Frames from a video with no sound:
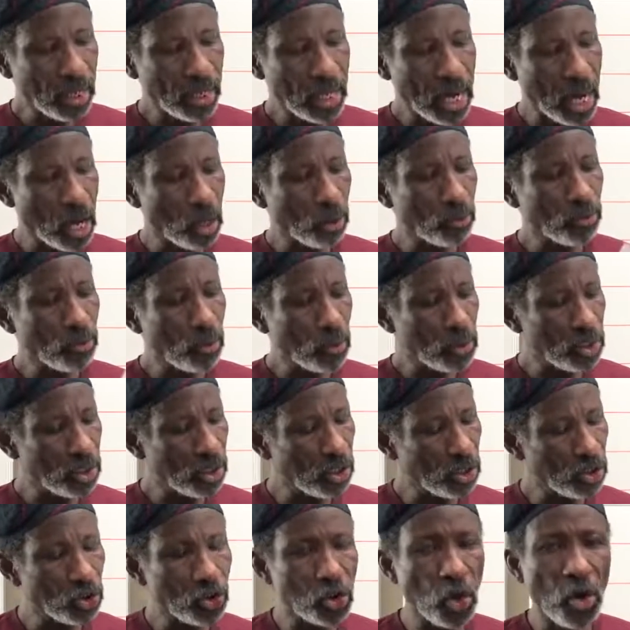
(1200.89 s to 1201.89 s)
Now,
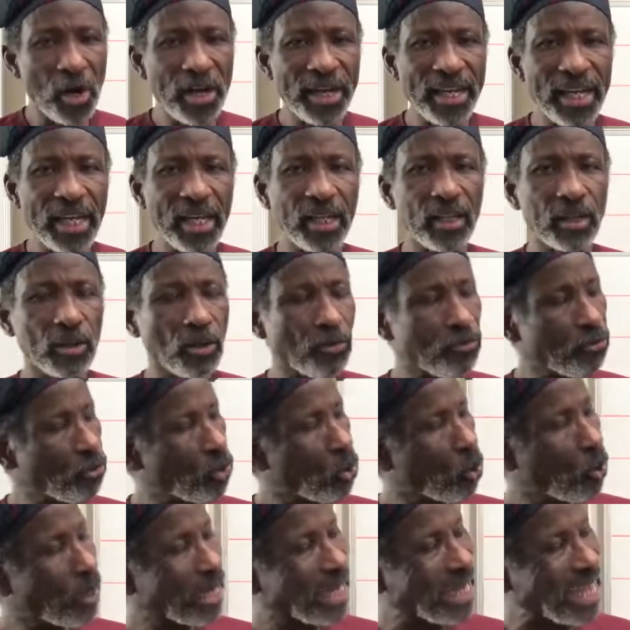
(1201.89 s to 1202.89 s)
joining of
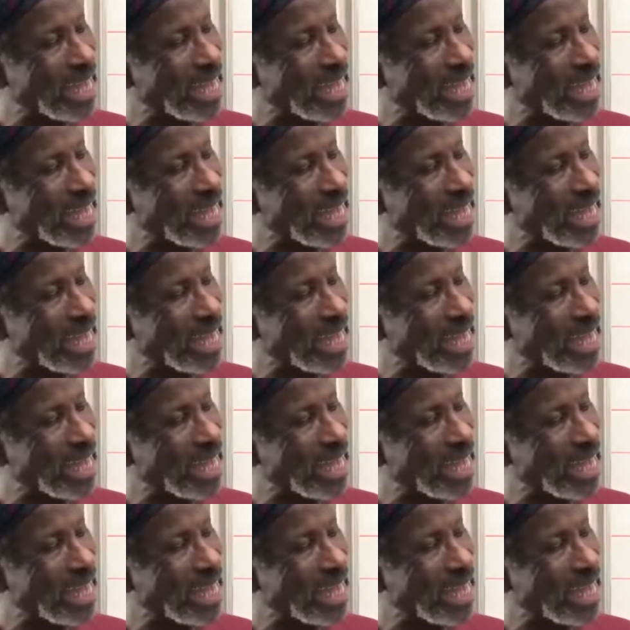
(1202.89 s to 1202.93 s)
your